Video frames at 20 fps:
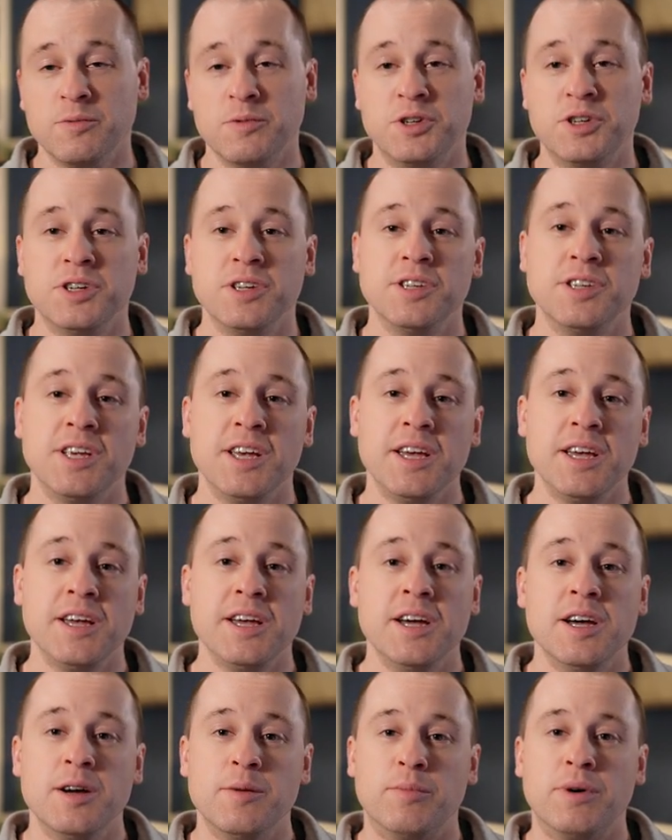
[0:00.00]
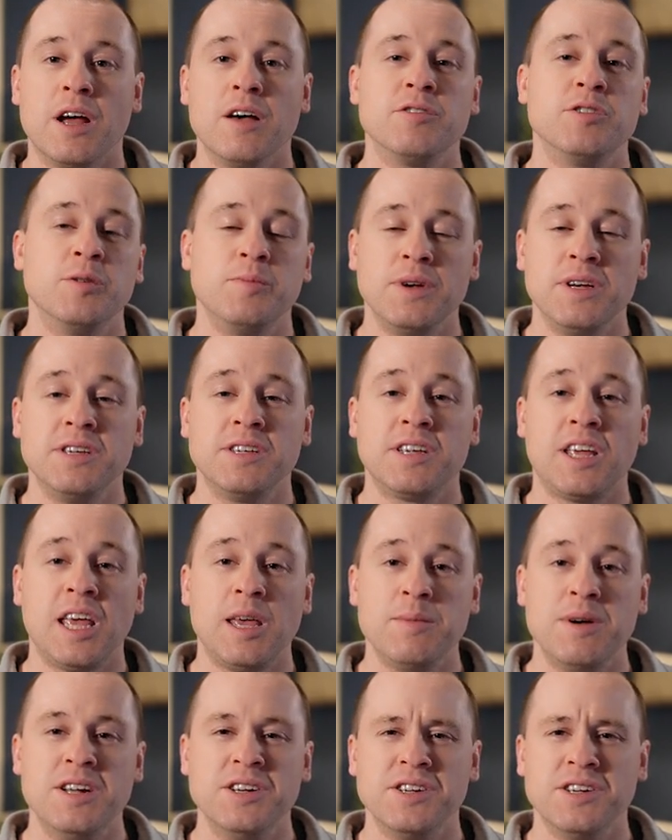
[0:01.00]
which is a browser-based
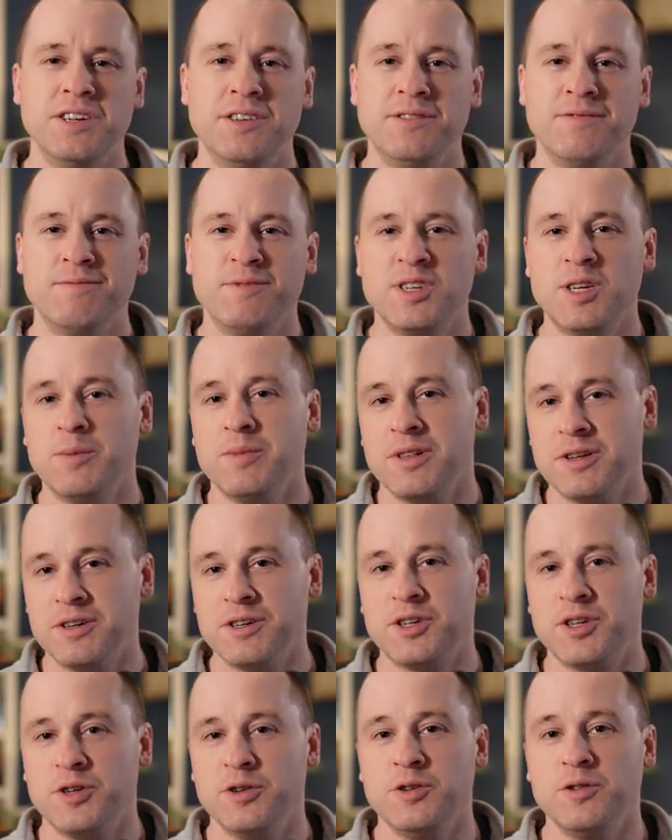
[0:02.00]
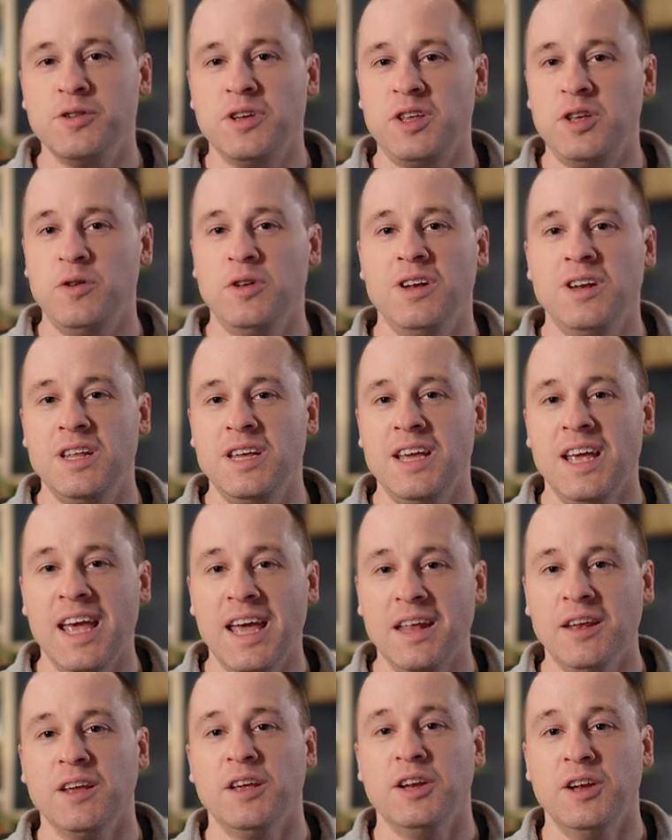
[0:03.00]
game engine similar to Unity
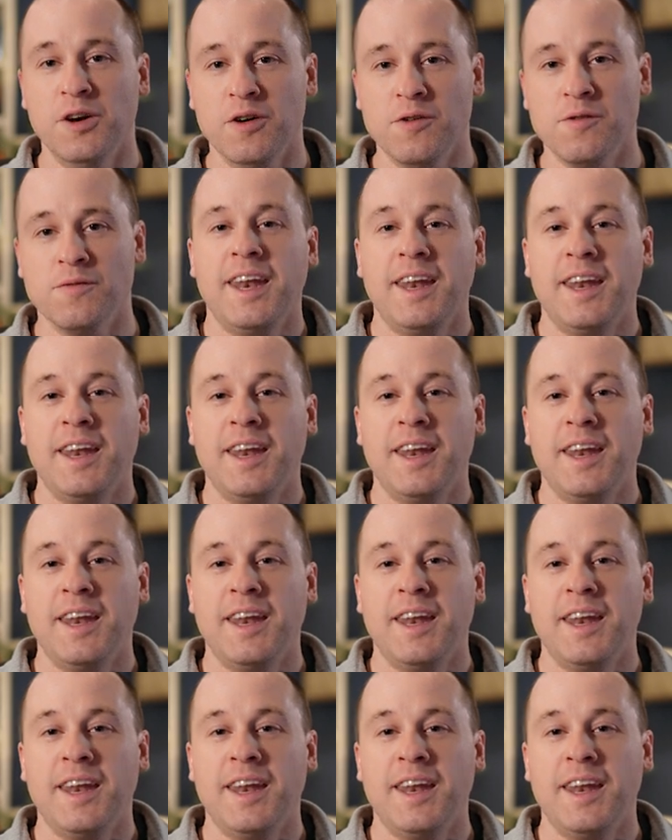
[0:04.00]
and Godot.